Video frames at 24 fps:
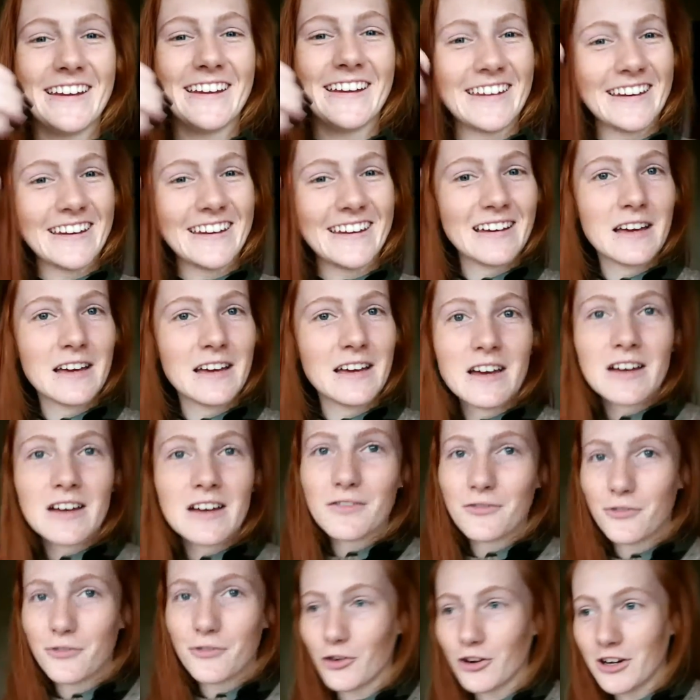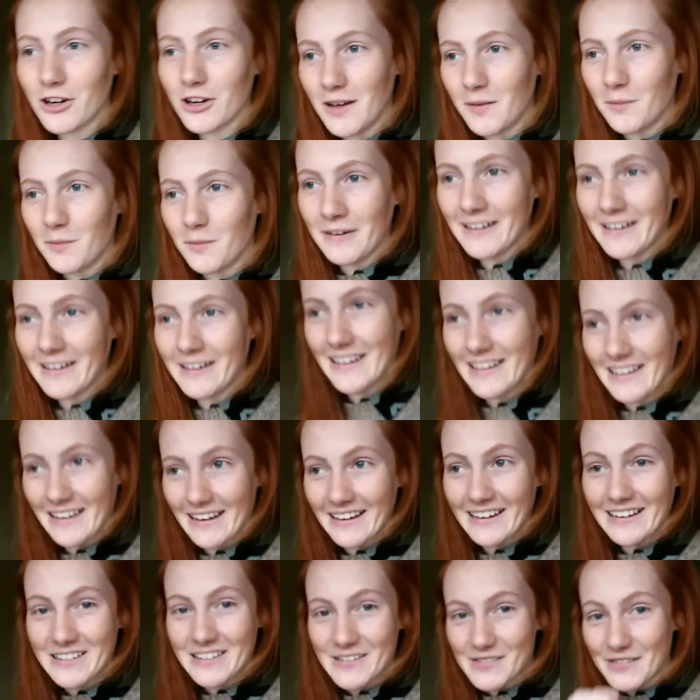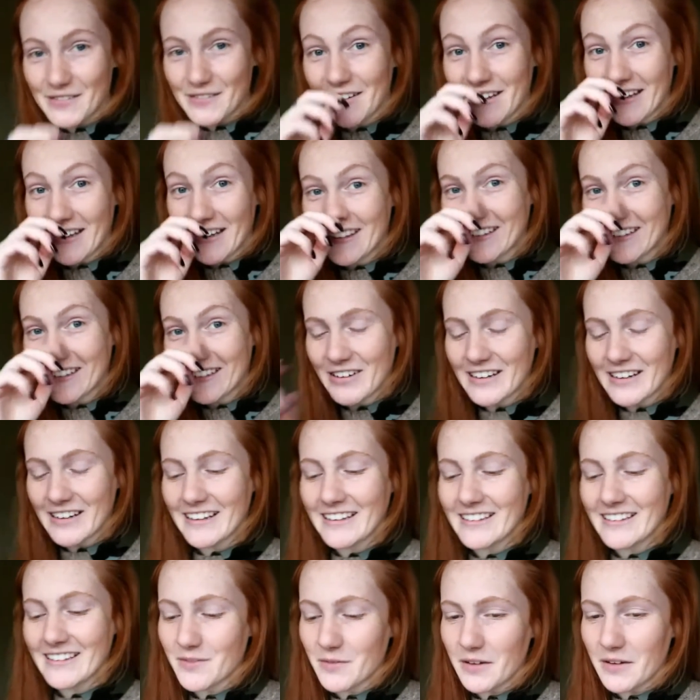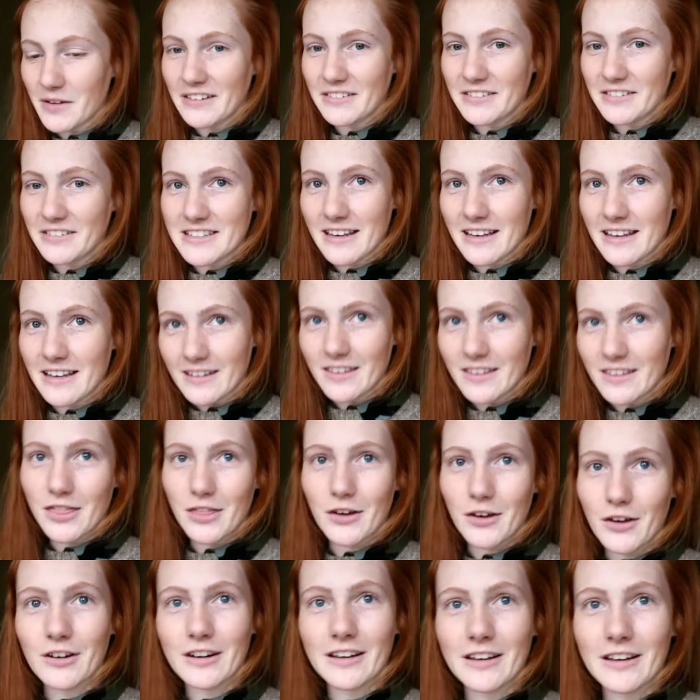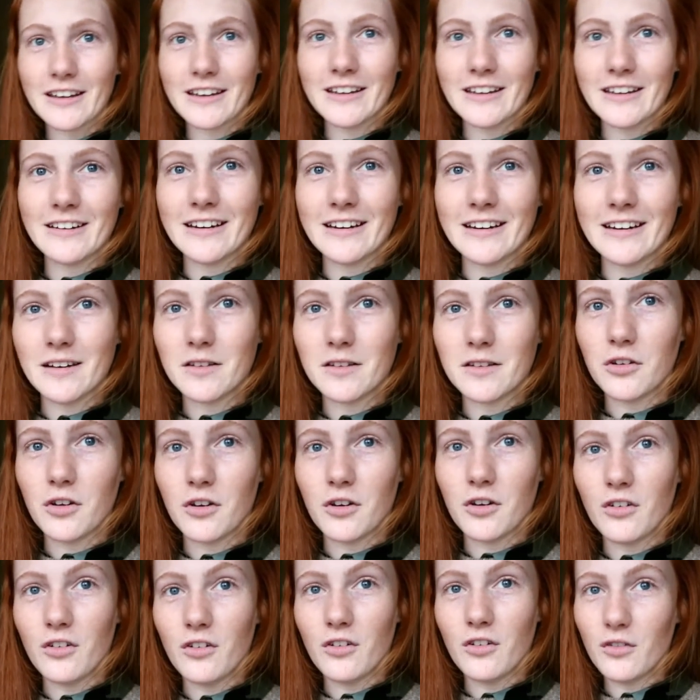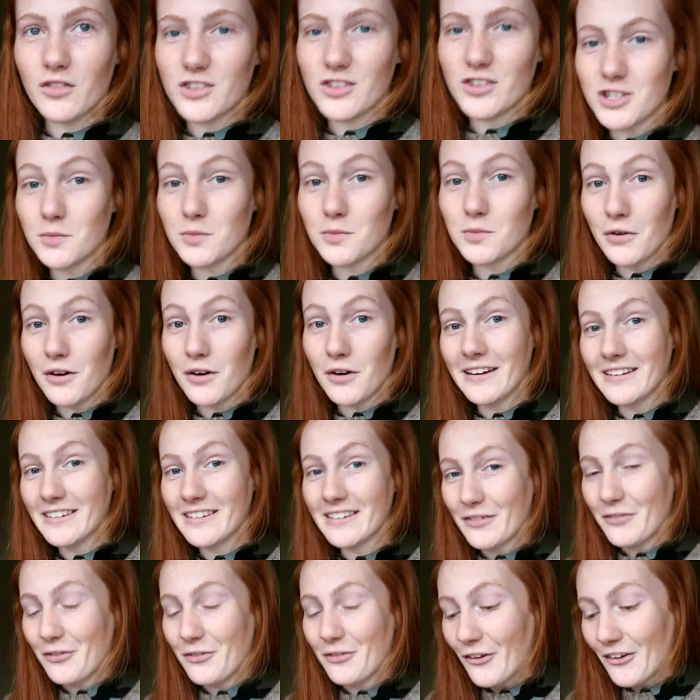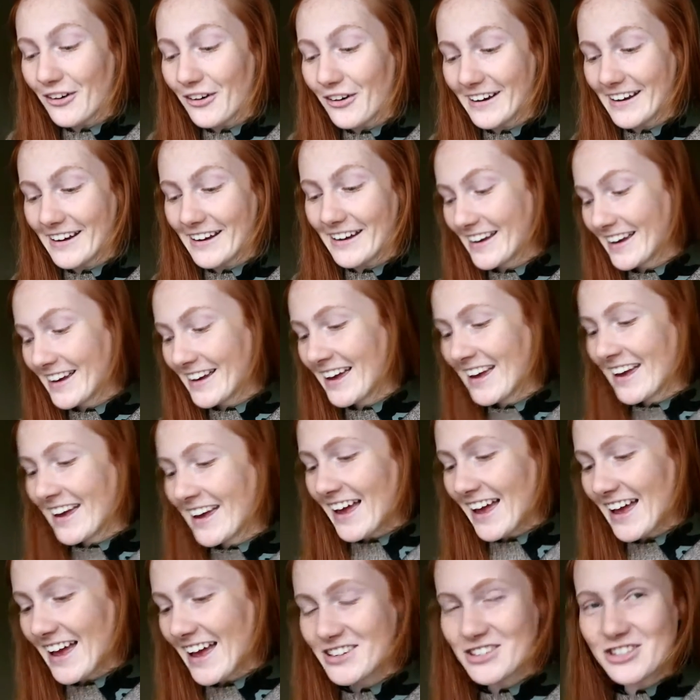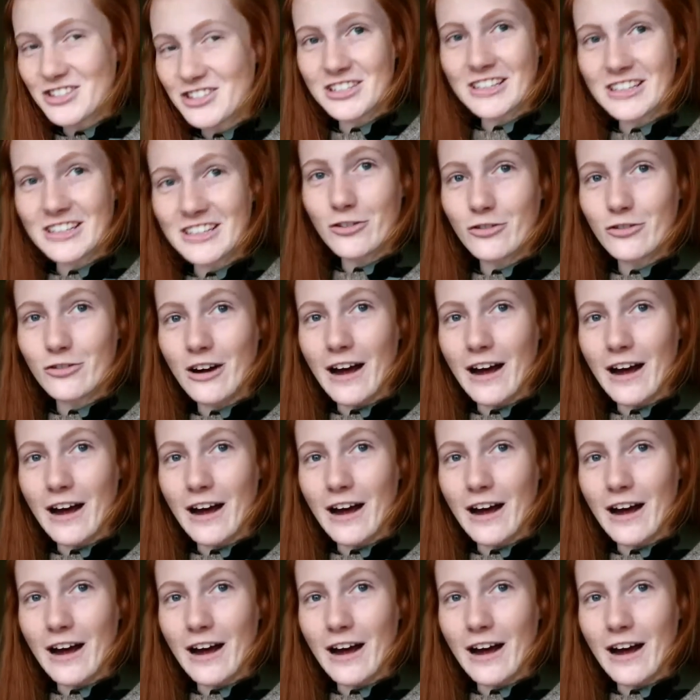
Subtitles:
in 40p, like, because we only had the 20s, but it was like 30 that you needed, so she put in the 40, and she